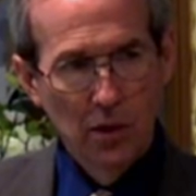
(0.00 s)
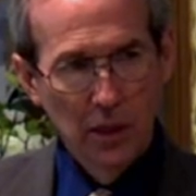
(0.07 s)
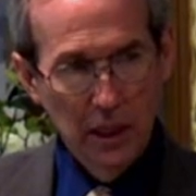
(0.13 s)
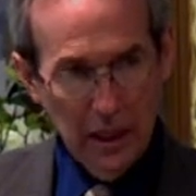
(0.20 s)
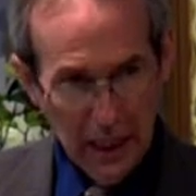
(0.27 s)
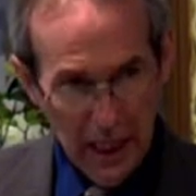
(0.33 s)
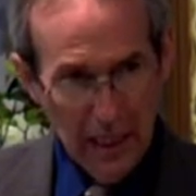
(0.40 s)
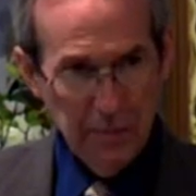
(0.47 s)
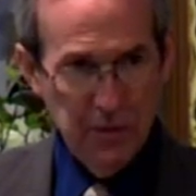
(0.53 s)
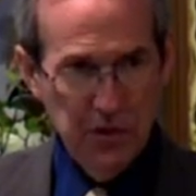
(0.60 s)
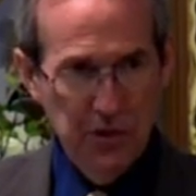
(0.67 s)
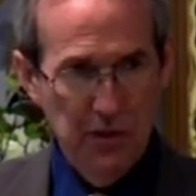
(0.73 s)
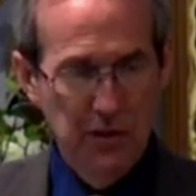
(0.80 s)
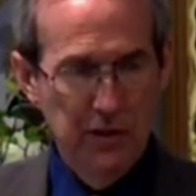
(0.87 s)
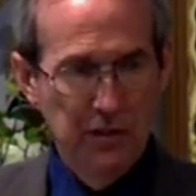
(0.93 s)

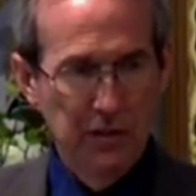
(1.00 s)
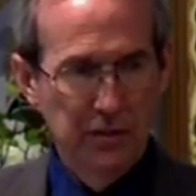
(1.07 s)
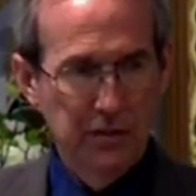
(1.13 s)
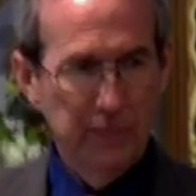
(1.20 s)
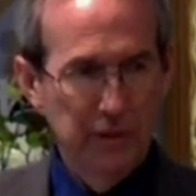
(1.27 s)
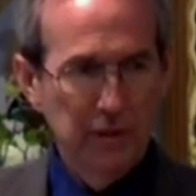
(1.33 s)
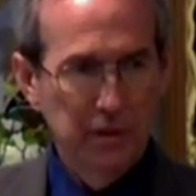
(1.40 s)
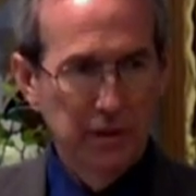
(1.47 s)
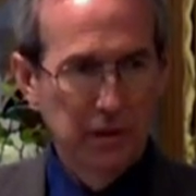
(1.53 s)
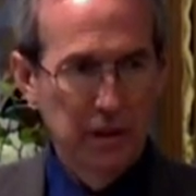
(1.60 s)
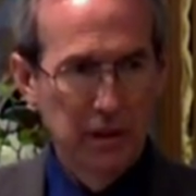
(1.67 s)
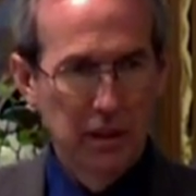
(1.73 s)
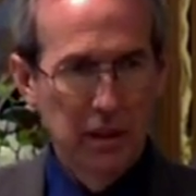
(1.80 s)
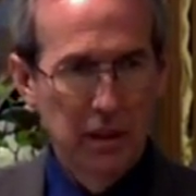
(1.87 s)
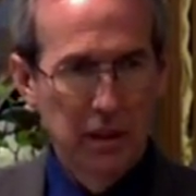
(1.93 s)
captured
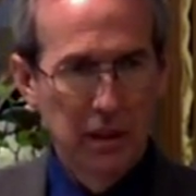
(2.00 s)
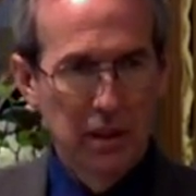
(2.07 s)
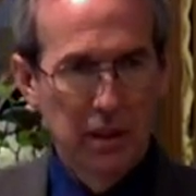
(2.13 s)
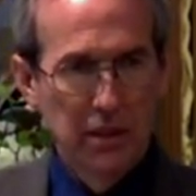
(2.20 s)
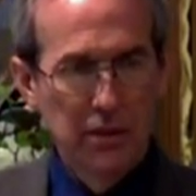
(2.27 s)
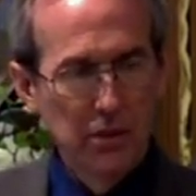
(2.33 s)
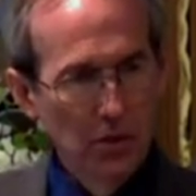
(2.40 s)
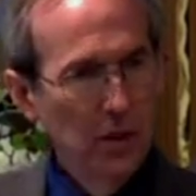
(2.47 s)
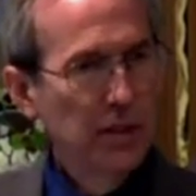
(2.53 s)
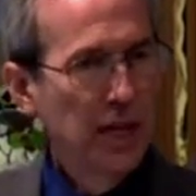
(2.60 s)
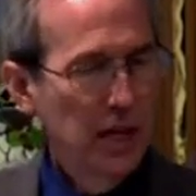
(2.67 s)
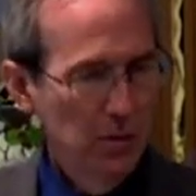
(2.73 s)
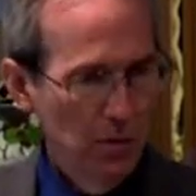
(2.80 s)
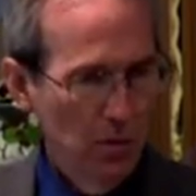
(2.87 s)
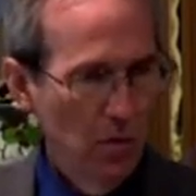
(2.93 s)
during
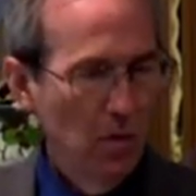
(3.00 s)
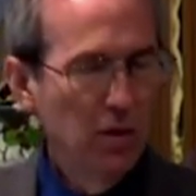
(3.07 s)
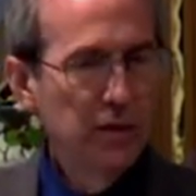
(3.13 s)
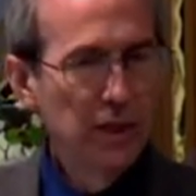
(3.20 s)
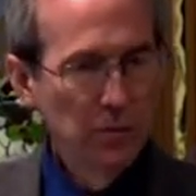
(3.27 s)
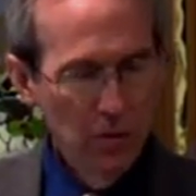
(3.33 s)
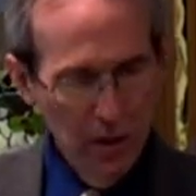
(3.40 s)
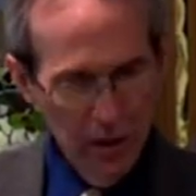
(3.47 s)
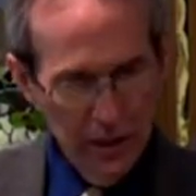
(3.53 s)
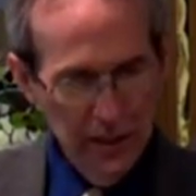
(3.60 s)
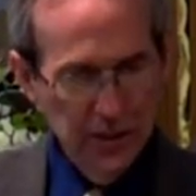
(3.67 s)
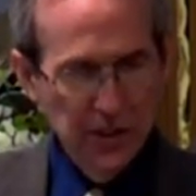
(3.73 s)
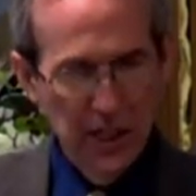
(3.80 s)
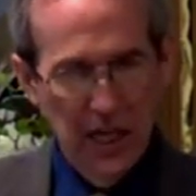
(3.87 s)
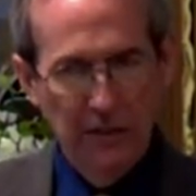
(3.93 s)
that war and then released
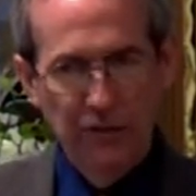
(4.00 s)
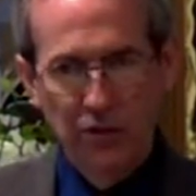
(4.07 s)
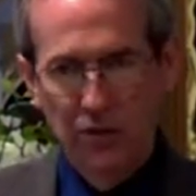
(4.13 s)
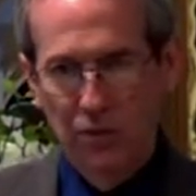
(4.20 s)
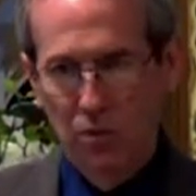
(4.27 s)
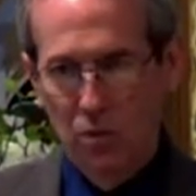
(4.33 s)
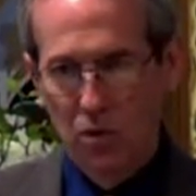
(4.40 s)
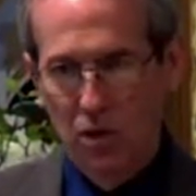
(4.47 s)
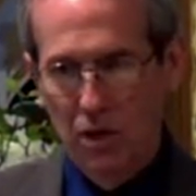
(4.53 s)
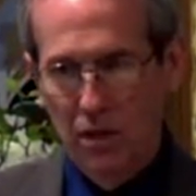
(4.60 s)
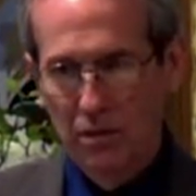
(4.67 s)
after the war.